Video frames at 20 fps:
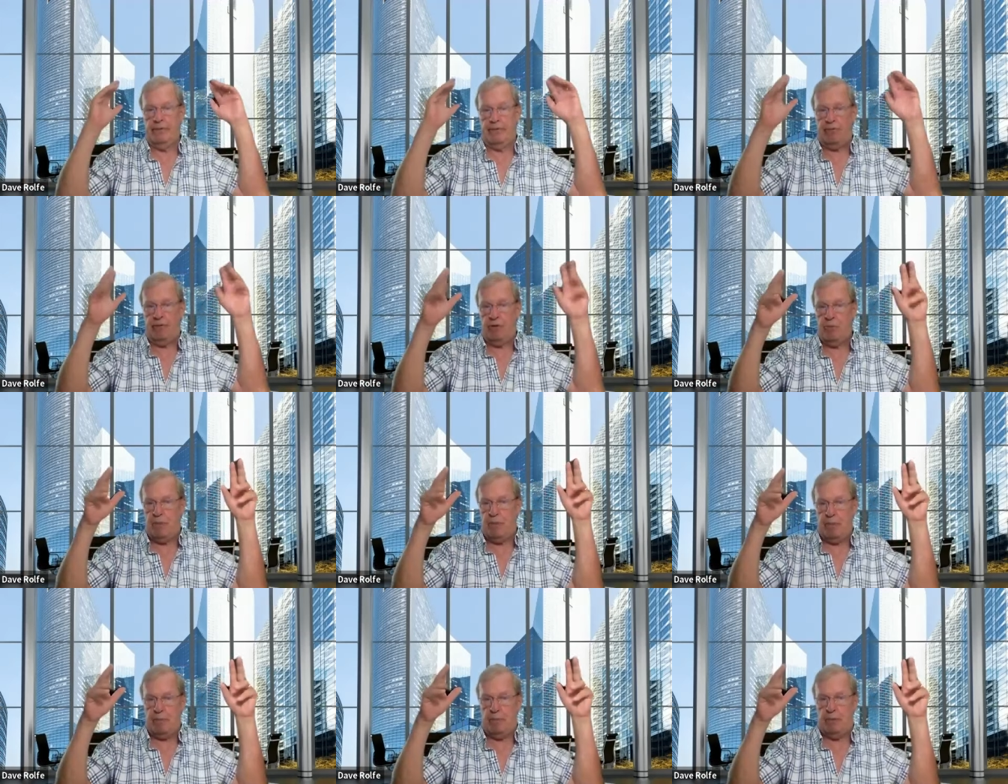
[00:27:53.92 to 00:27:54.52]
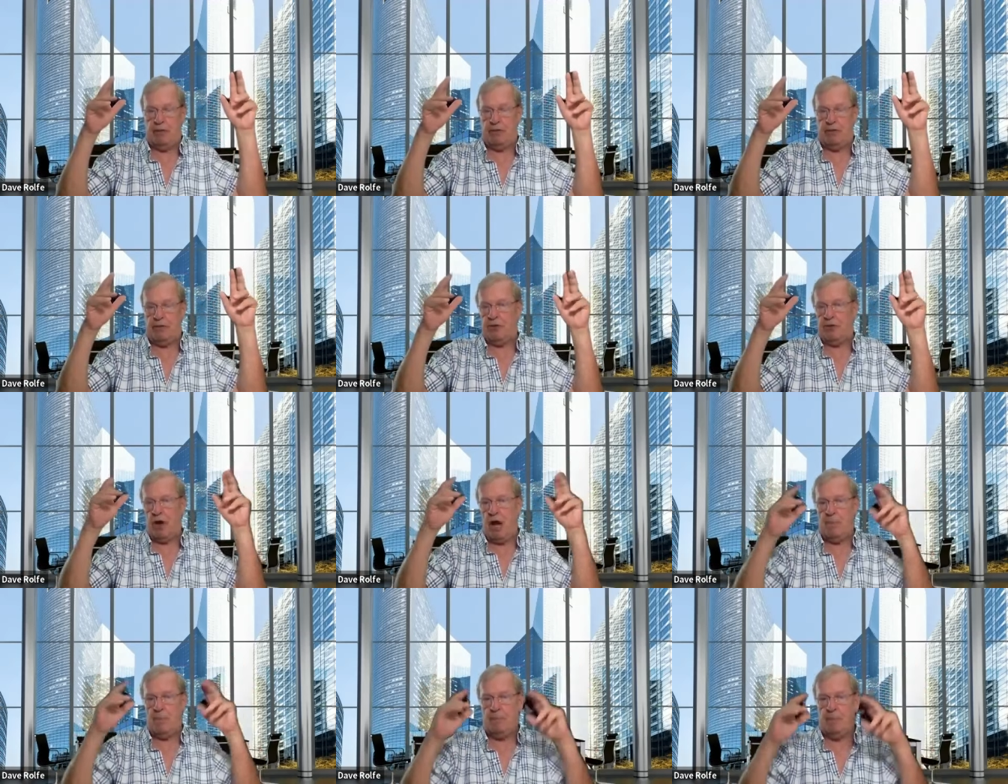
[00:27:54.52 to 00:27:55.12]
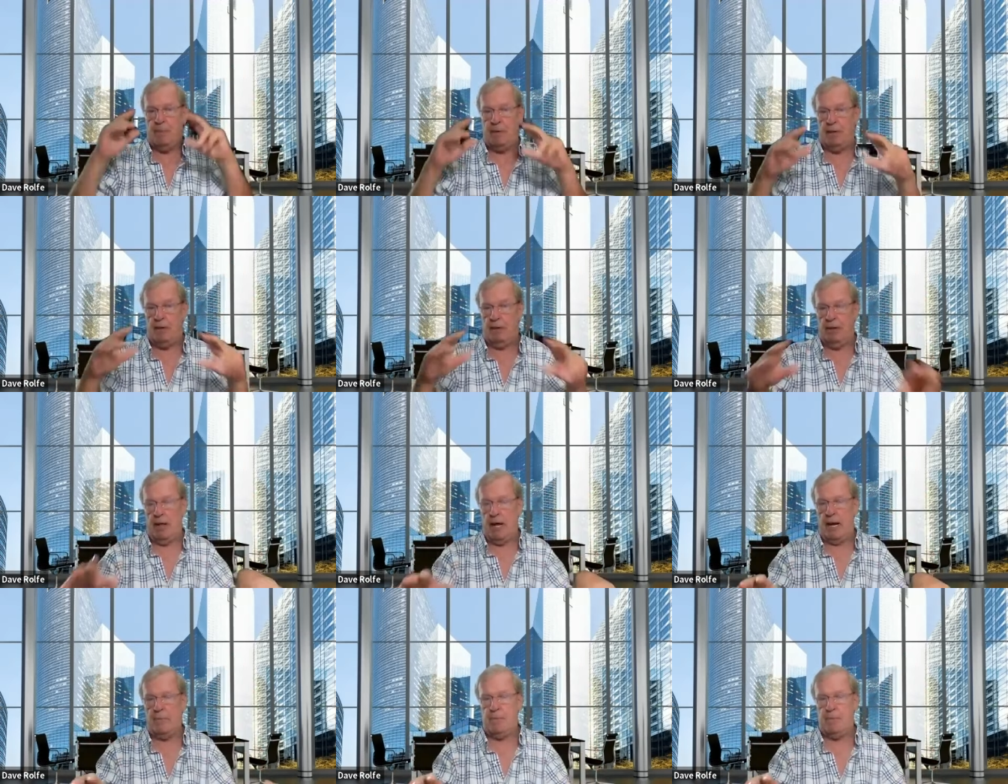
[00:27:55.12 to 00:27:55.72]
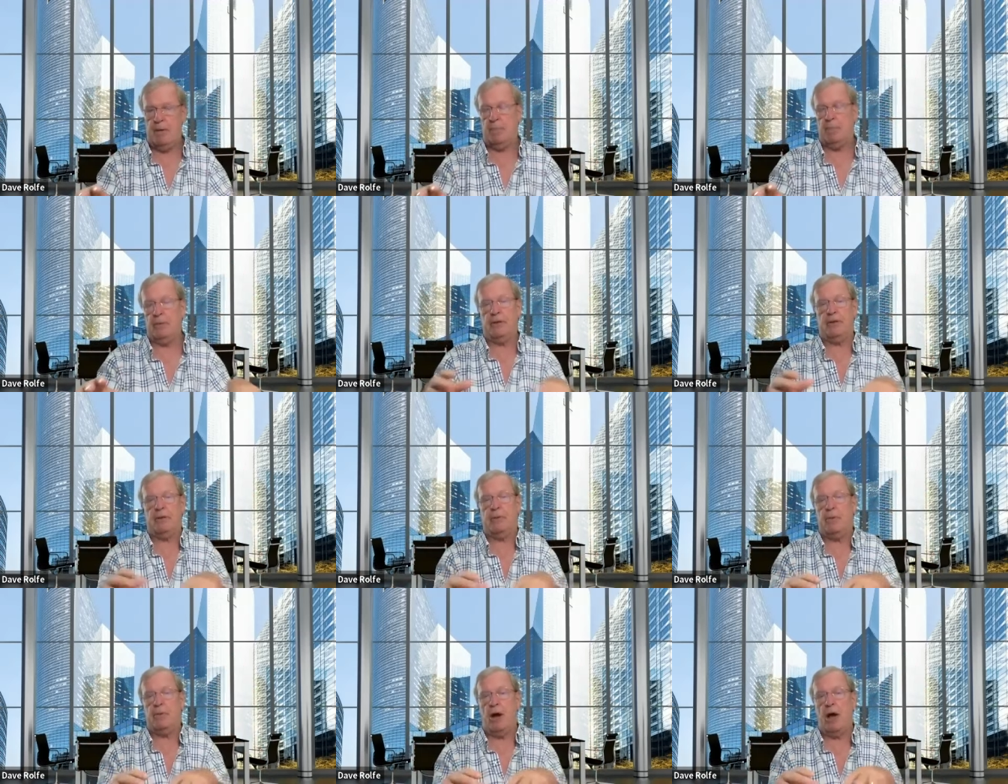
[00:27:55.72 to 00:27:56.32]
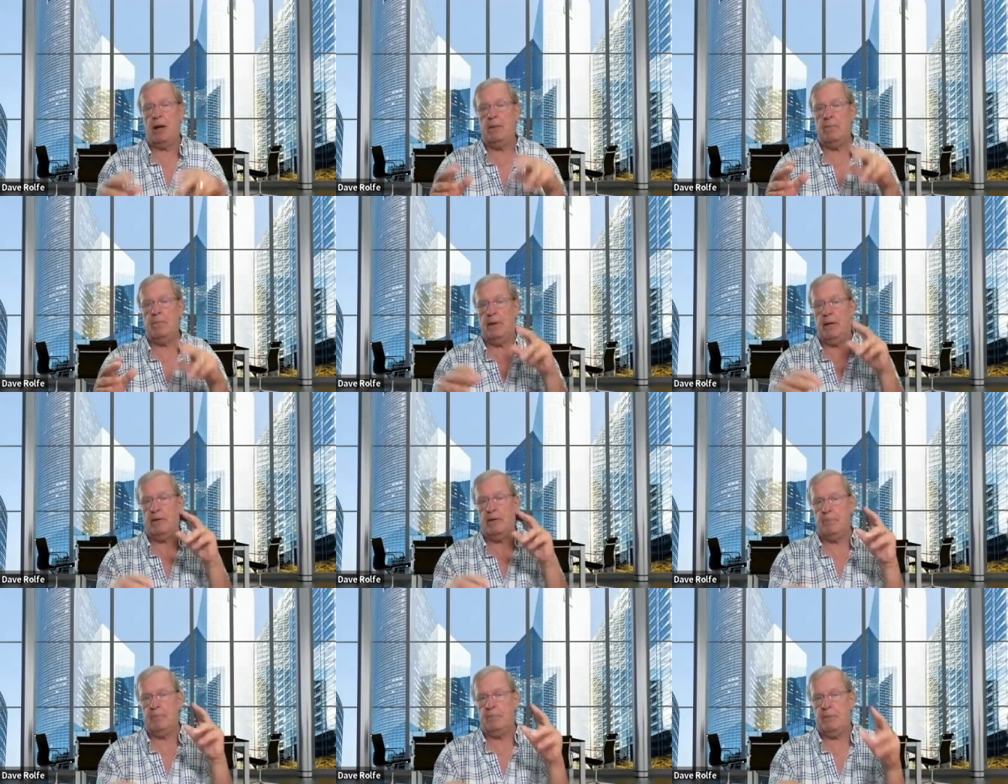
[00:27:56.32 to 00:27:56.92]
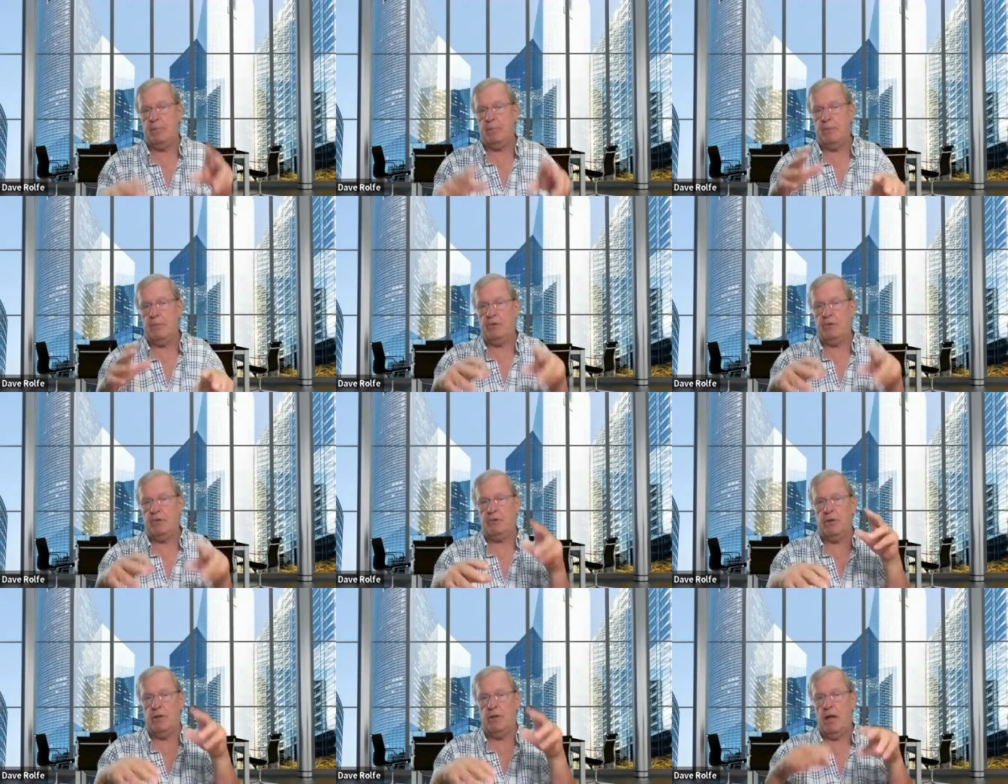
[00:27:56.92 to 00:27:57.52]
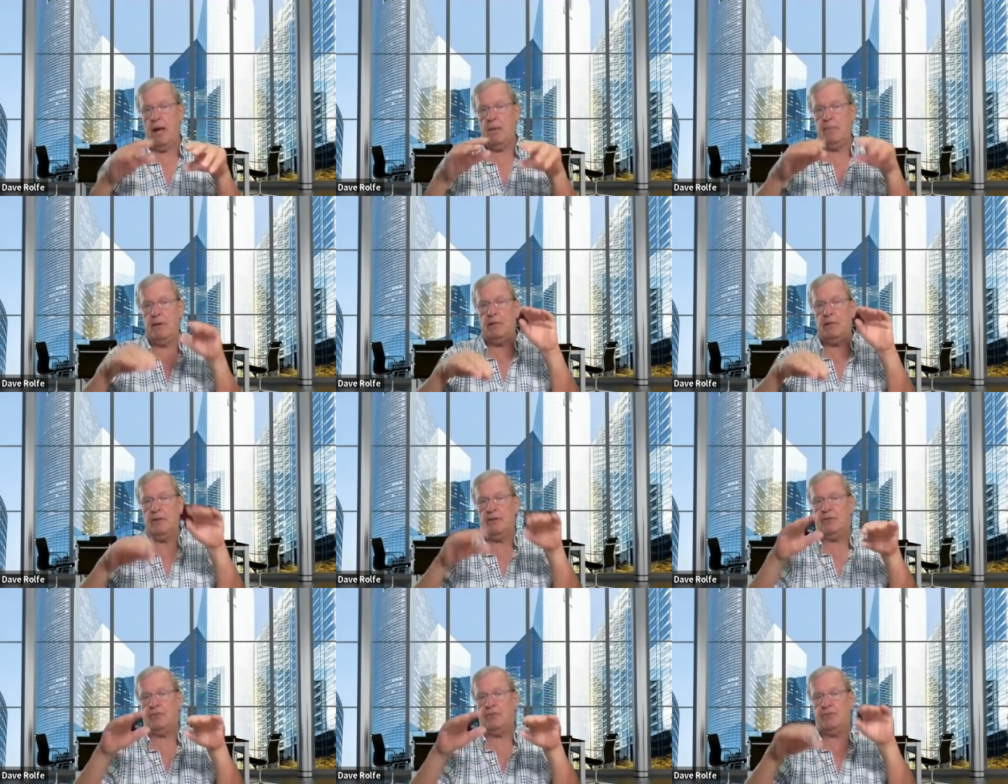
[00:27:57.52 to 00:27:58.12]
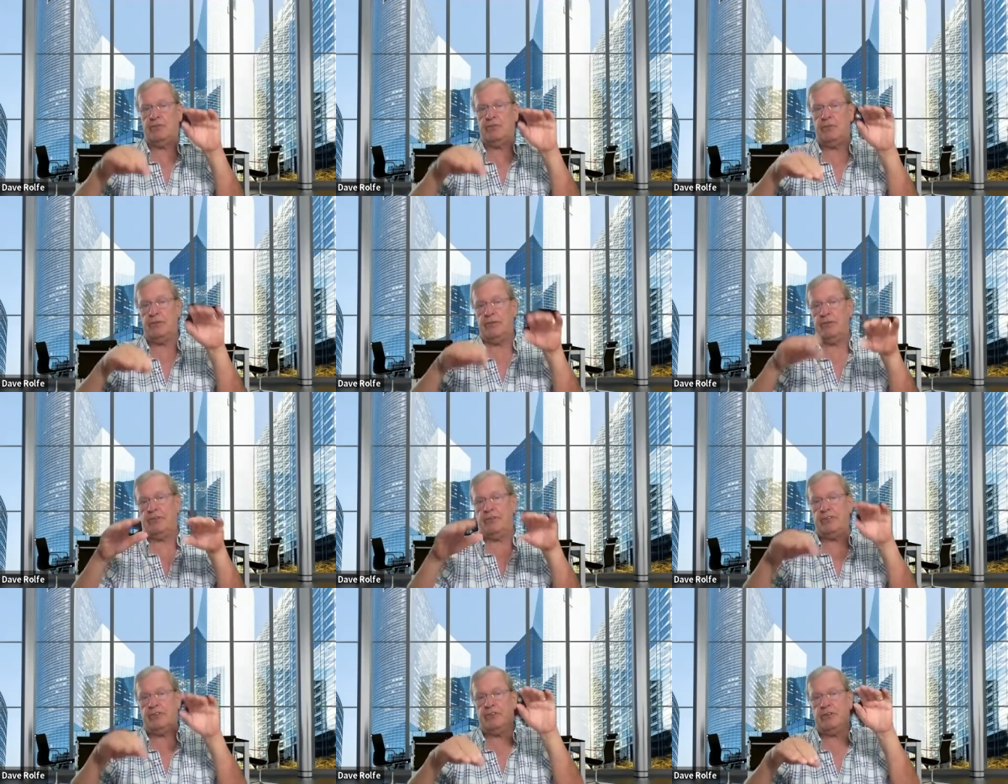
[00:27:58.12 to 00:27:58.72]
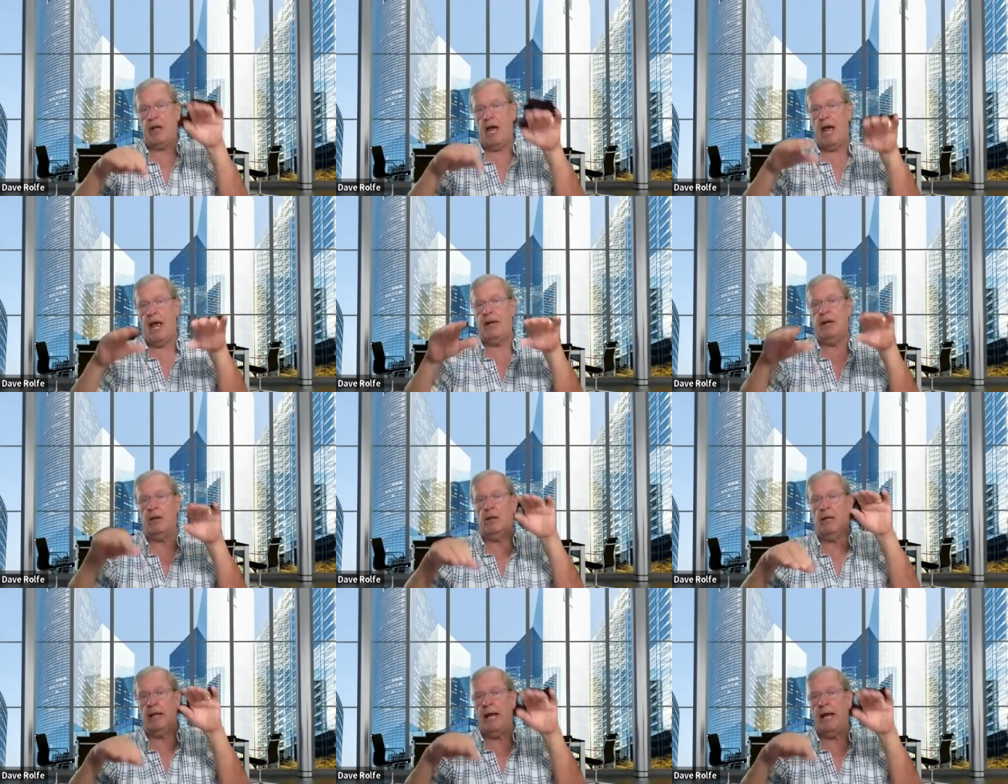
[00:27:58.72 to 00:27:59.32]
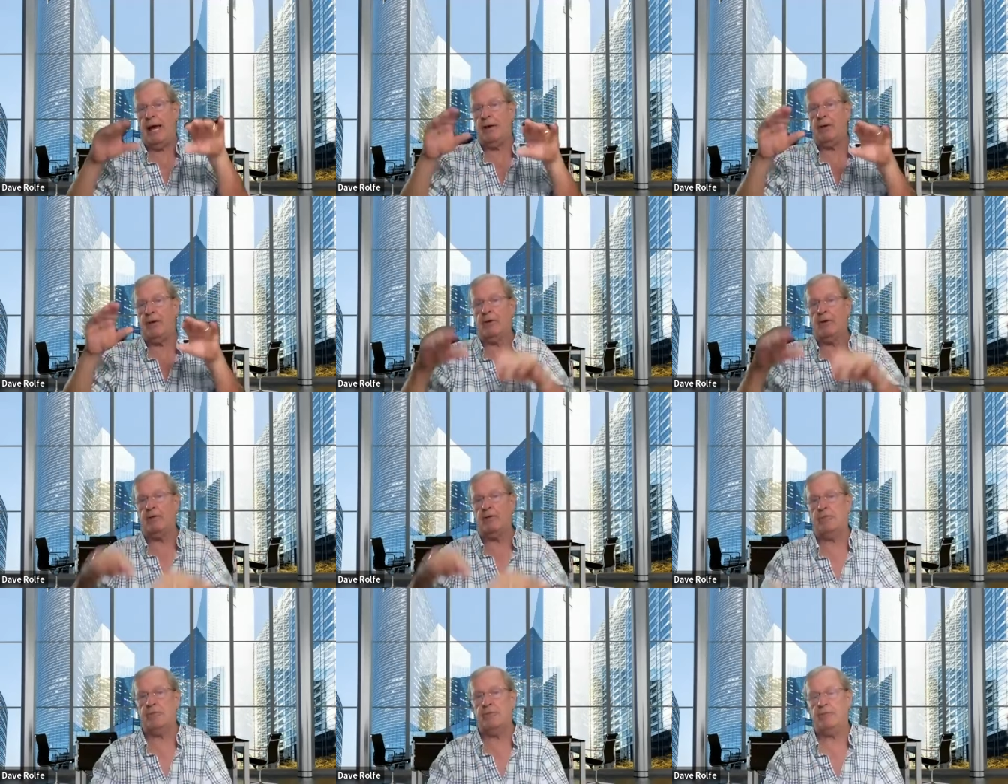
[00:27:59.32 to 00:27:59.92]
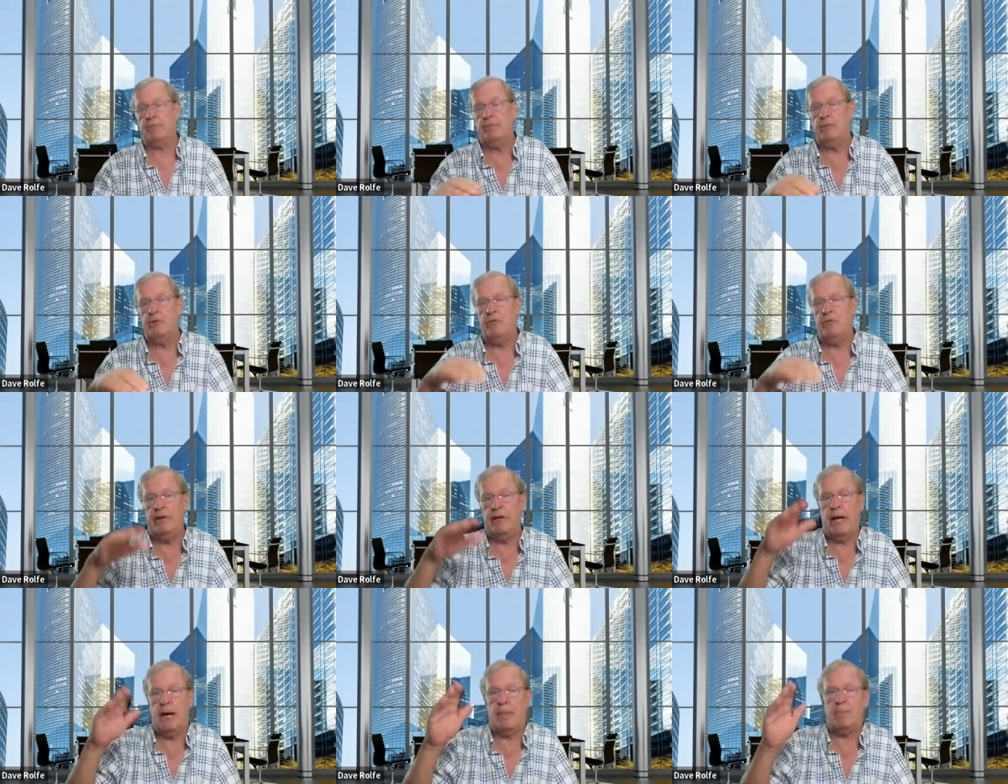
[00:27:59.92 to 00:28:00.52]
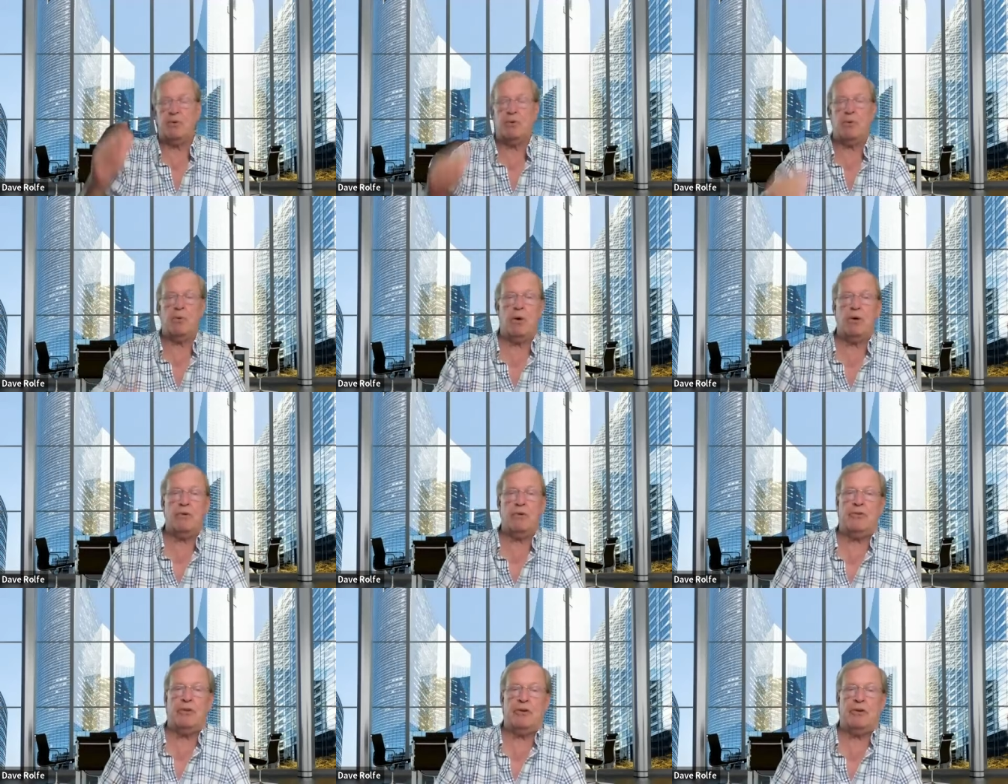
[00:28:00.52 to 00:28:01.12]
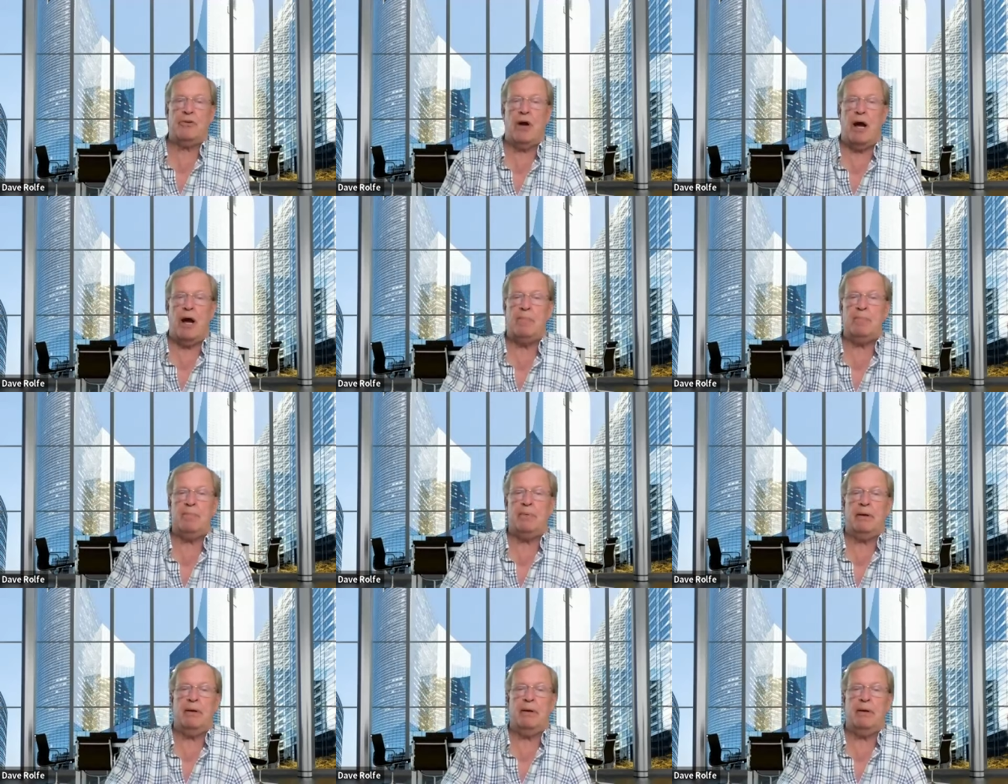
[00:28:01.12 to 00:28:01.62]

a few people at the top and a lot of people at the bottom, and people are climbing this societal ladder of moving up towards the top.